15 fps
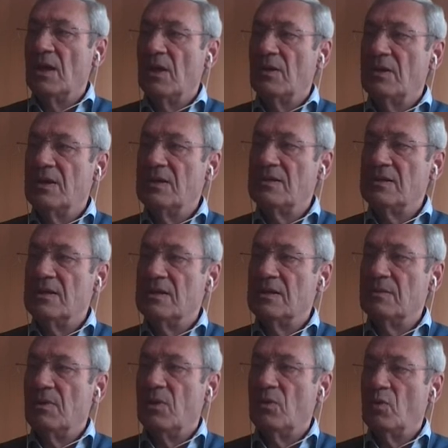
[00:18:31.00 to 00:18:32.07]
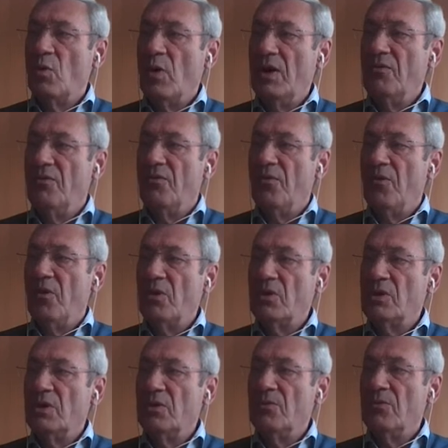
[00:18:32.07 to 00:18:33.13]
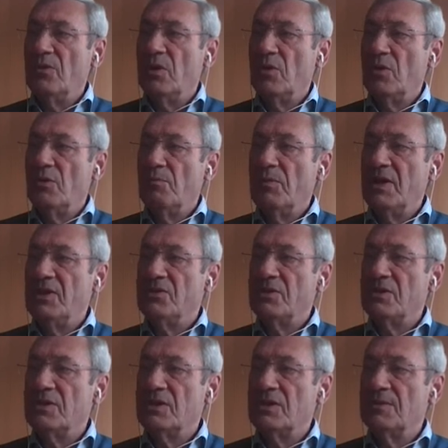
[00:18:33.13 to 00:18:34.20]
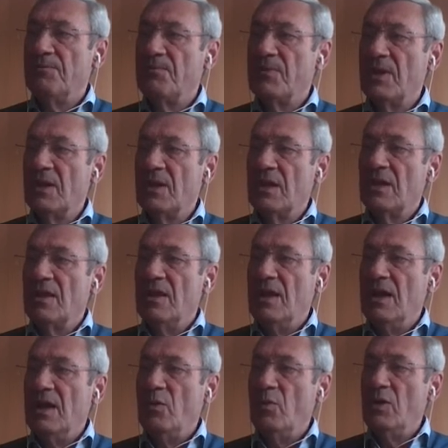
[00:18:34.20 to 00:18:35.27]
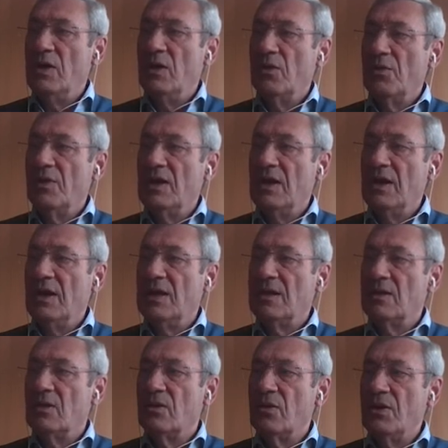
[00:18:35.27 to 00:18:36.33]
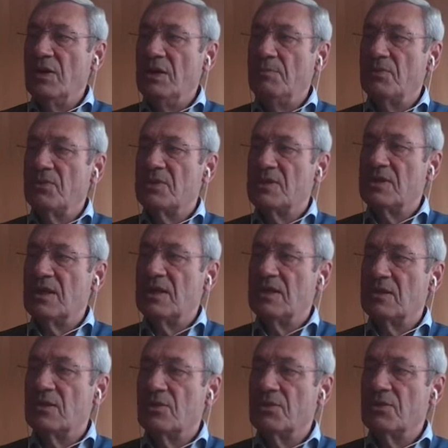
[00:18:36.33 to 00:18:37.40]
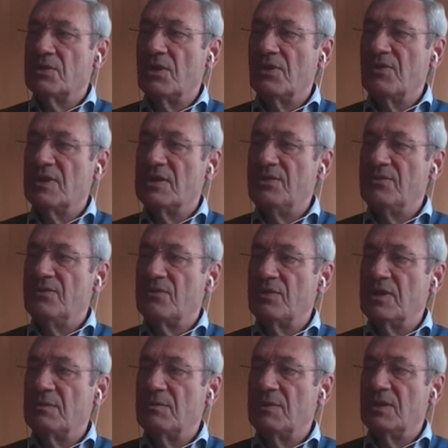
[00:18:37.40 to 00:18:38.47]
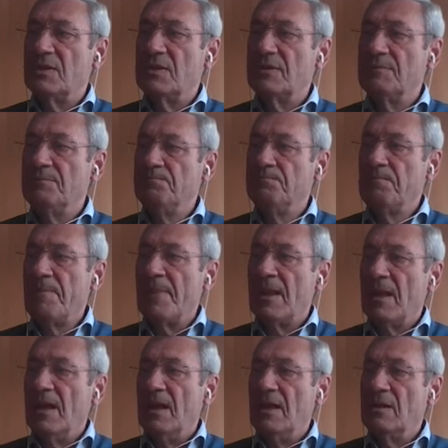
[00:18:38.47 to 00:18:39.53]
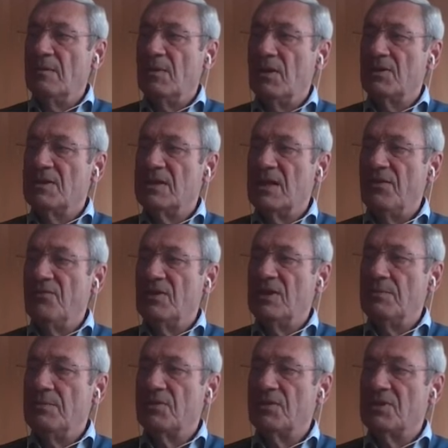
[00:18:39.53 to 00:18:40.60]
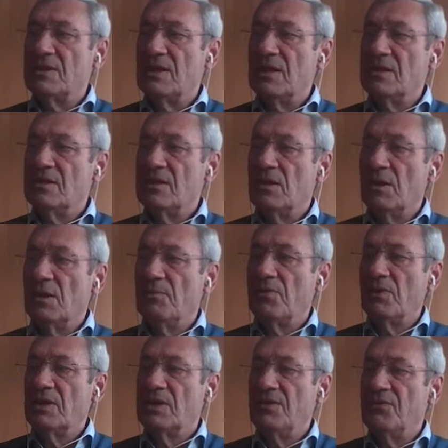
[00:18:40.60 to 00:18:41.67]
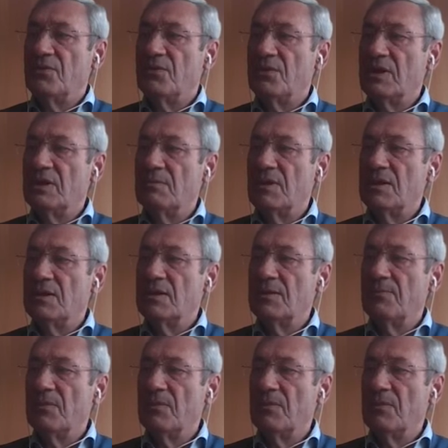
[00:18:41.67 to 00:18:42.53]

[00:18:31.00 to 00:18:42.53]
this is about 1/4 of our patients. There we only had 30% conservative treatment and about 70% operative treatment.